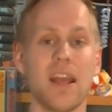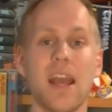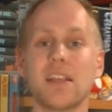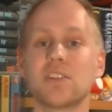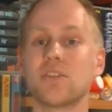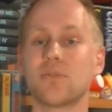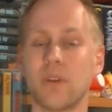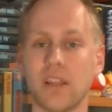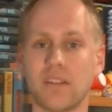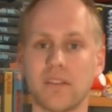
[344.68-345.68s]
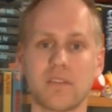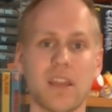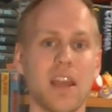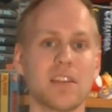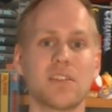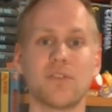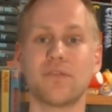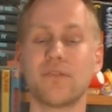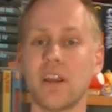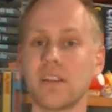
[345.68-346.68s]
Ask your relatives, ask your
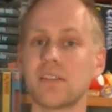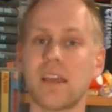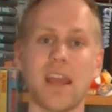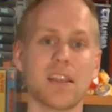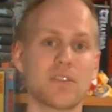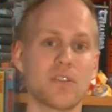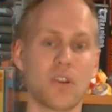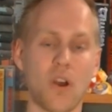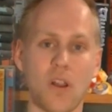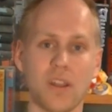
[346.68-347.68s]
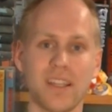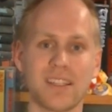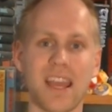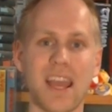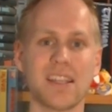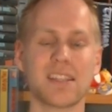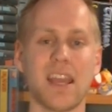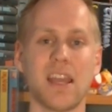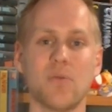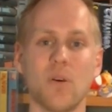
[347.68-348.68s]
friends, ask your colleagues, ask
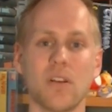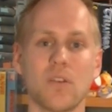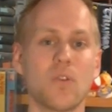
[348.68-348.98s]
anyone.